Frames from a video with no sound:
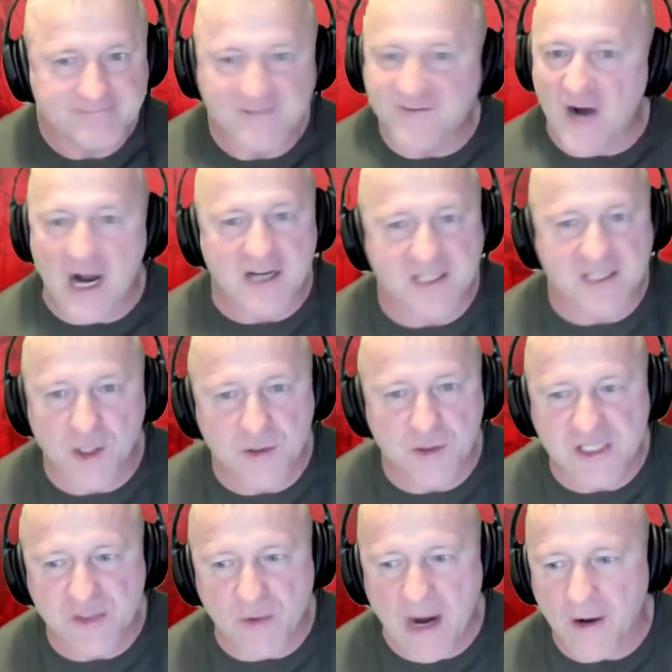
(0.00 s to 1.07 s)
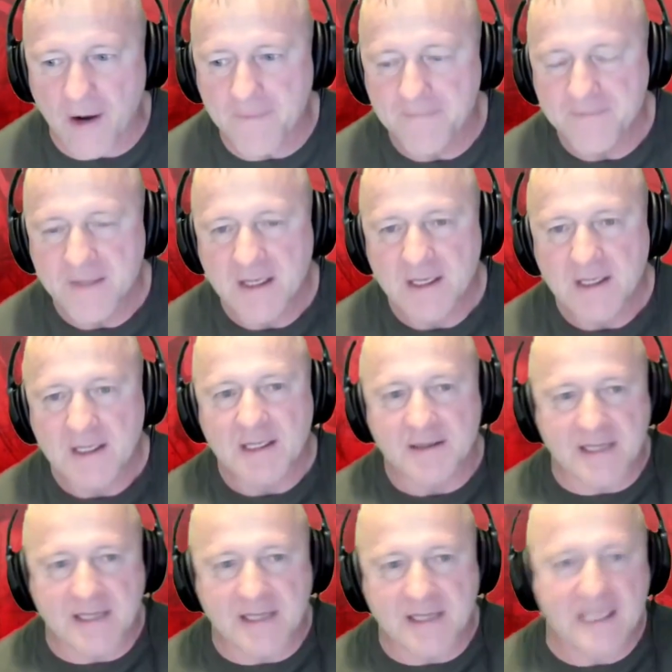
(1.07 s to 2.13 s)
Fox News as well,
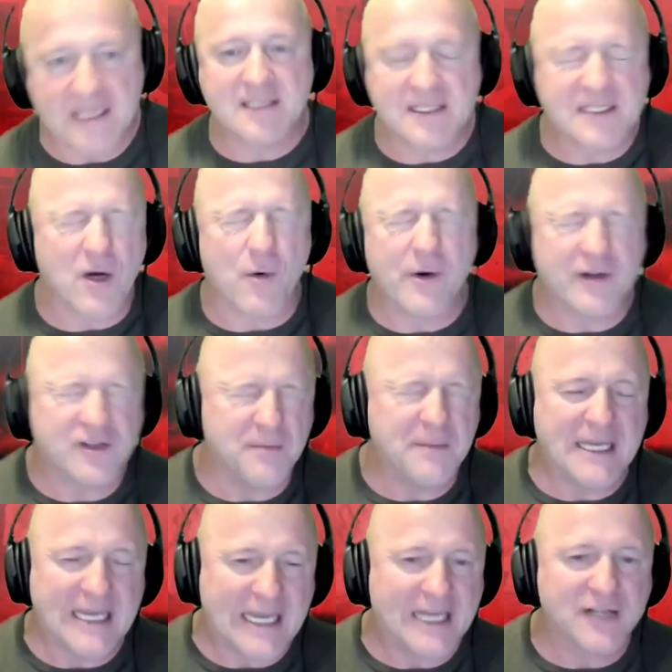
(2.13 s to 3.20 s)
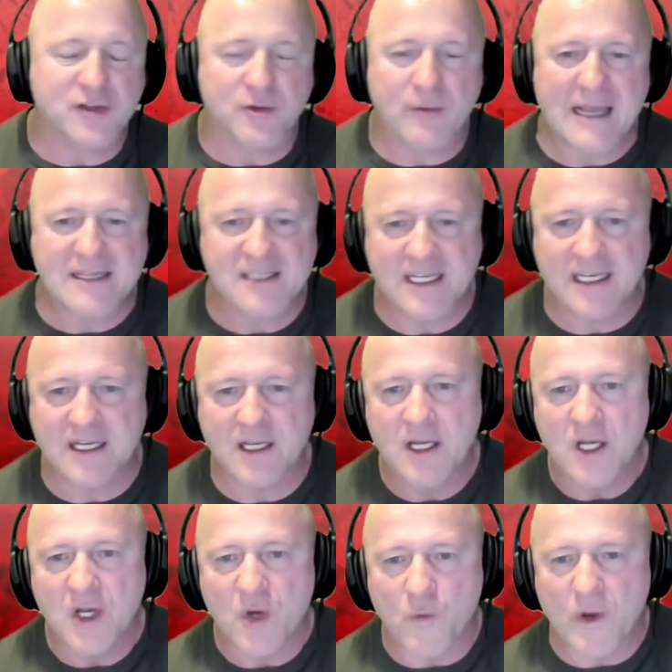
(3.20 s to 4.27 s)
this is going to be interesting
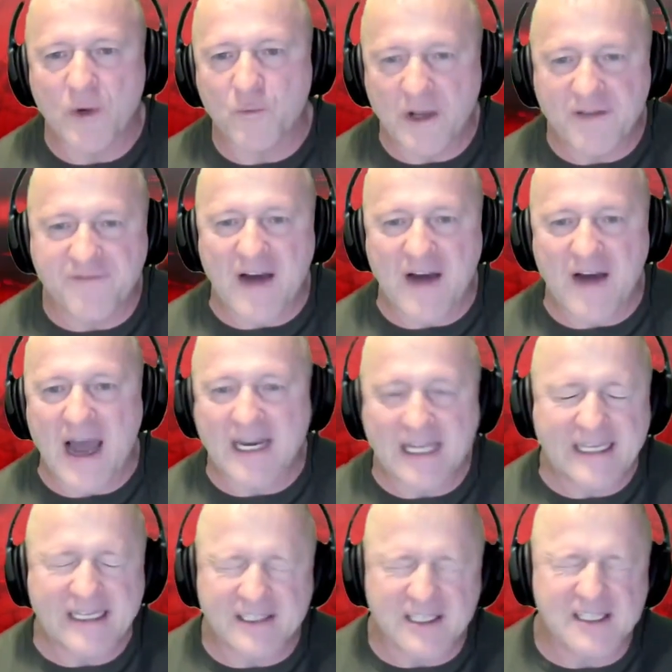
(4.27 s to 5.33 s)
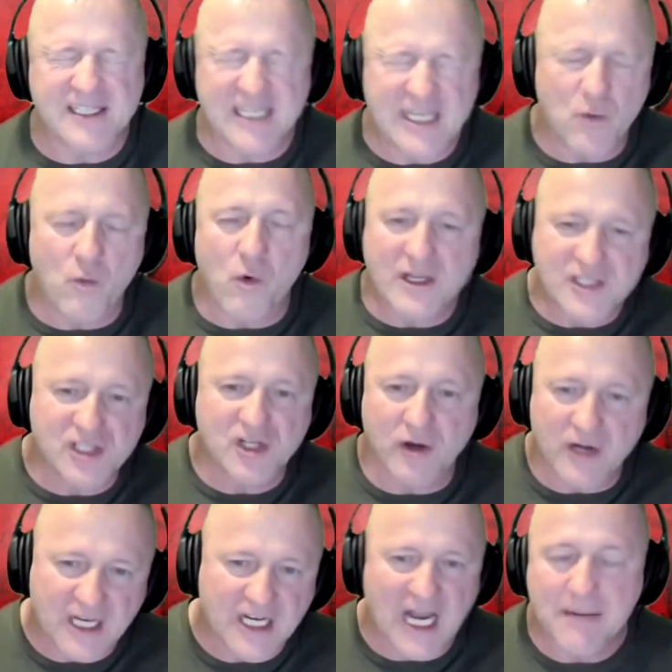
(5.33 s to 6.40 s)
when we finally get to see what's
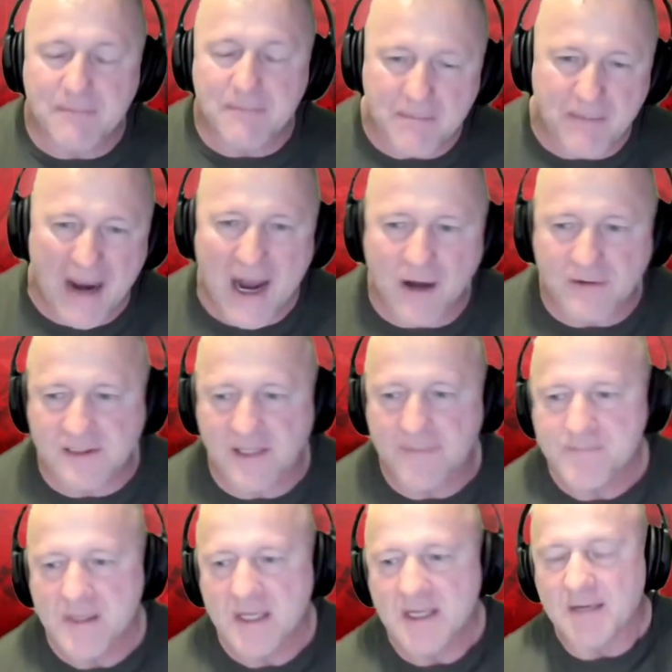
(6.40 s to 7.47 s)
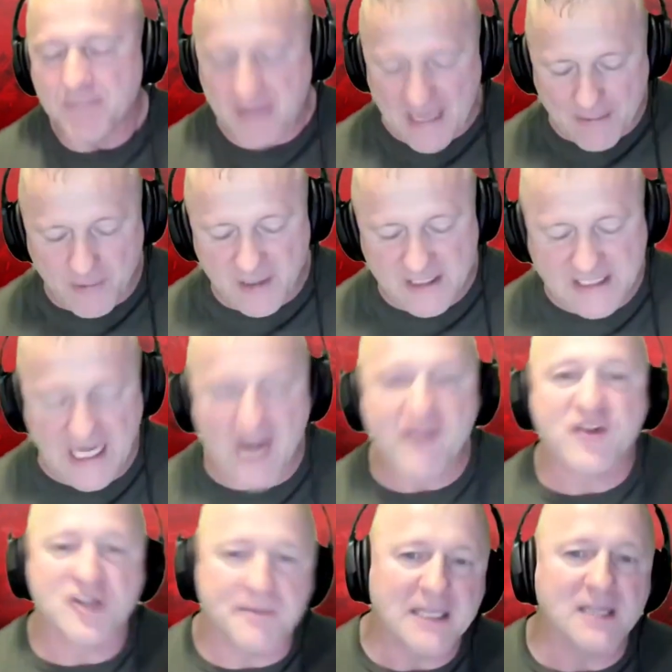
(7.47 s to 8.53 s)
going to come about. But I'm going to tell you,
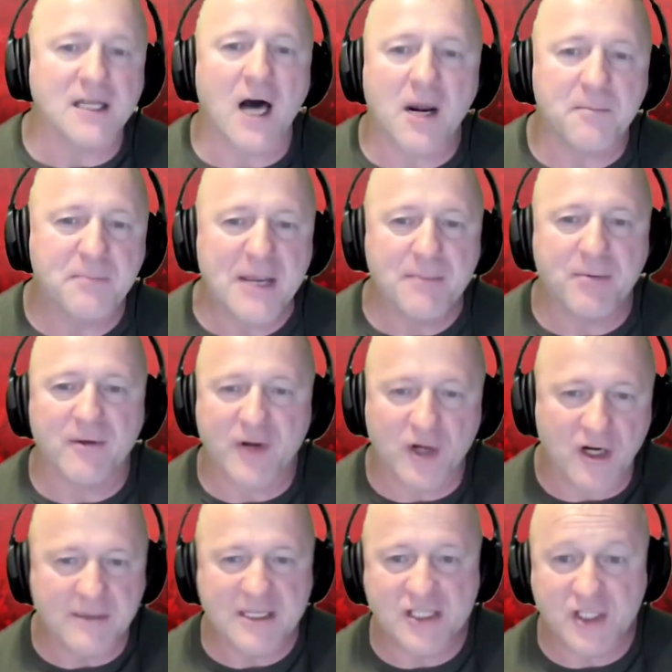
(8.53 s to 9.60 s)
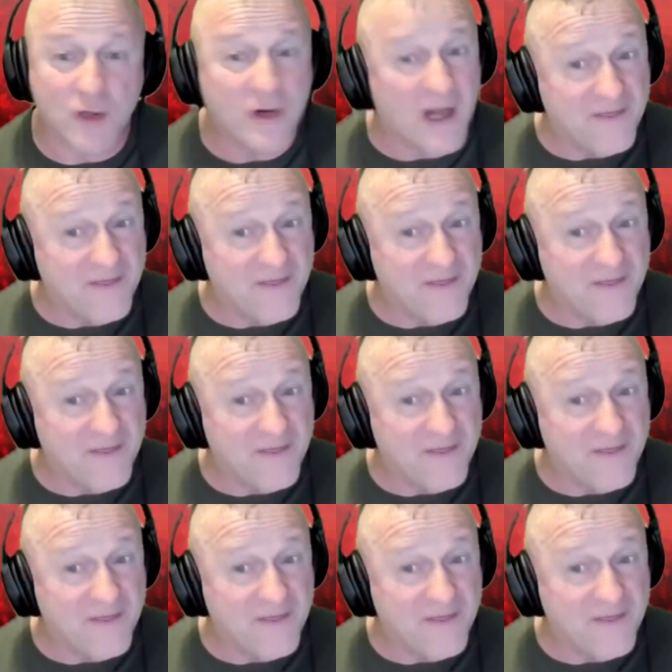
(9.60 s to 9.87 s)
there's going to be a lot of people that are going to be sued.